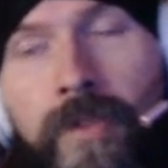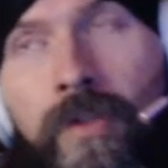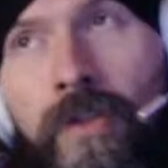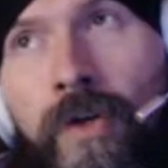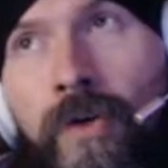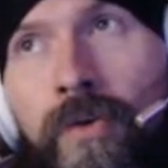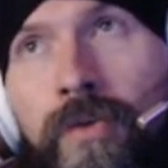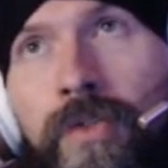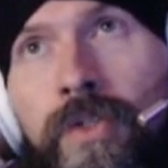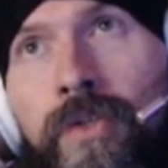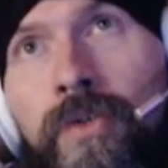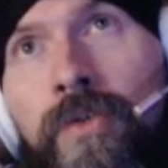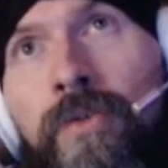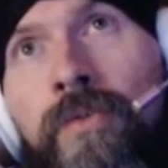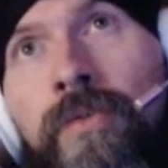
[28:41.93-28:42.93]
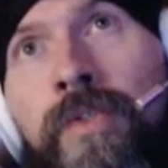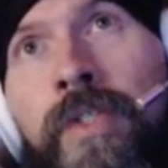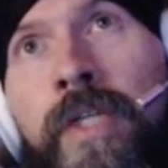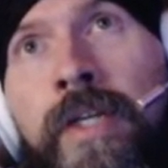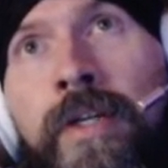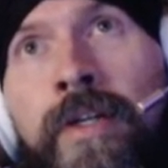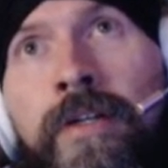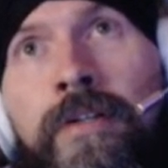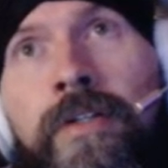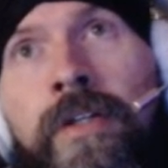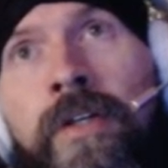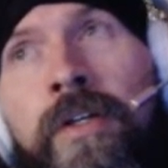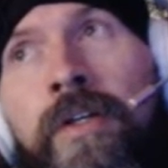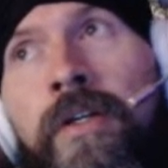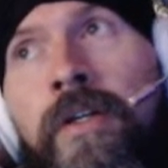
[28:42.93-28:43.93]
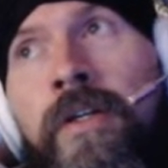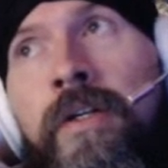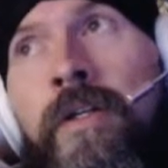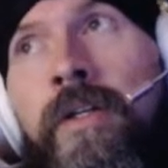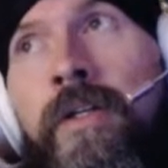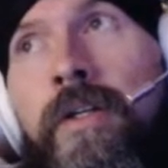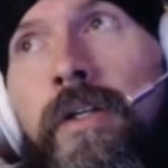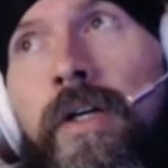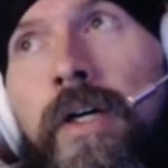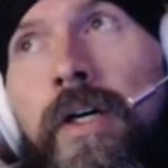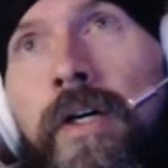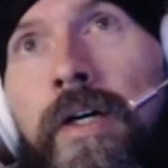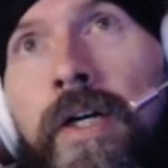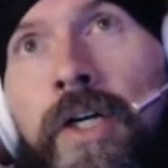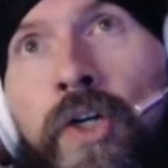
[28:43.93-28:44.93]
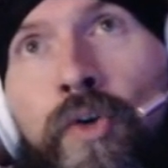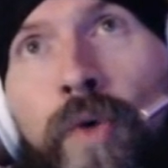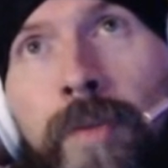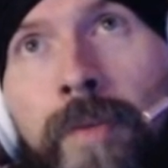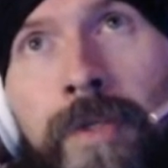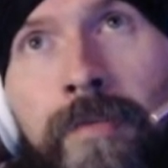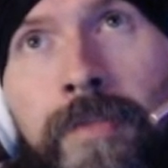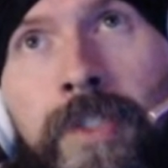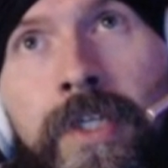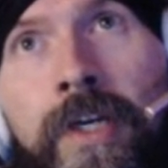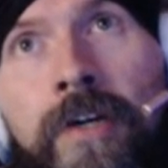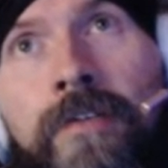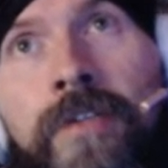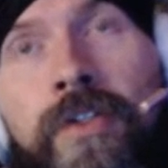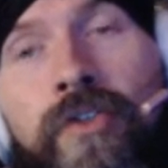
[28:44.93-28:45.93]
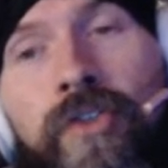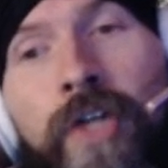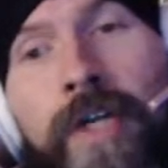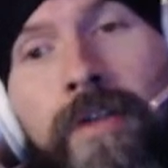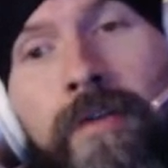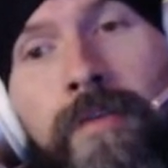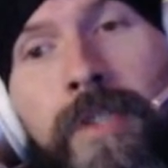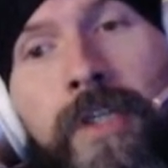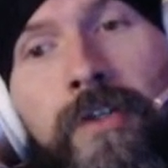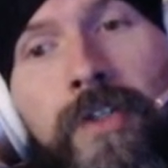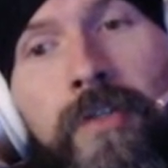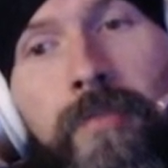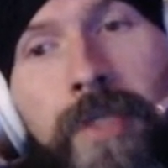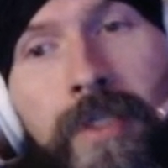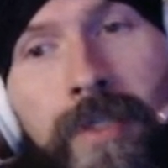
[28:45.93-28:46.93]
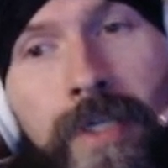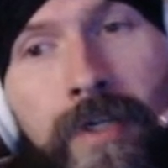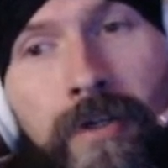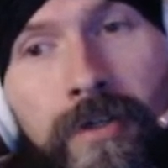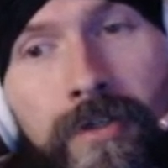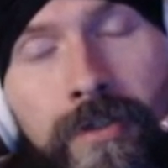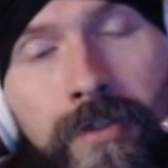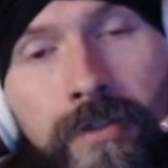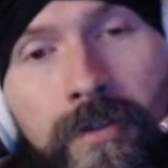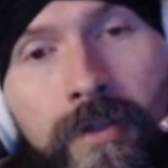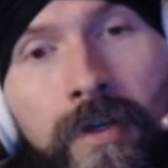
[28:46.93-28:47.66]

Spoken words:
Those who didn't equip themselves and train themselves to be leaders.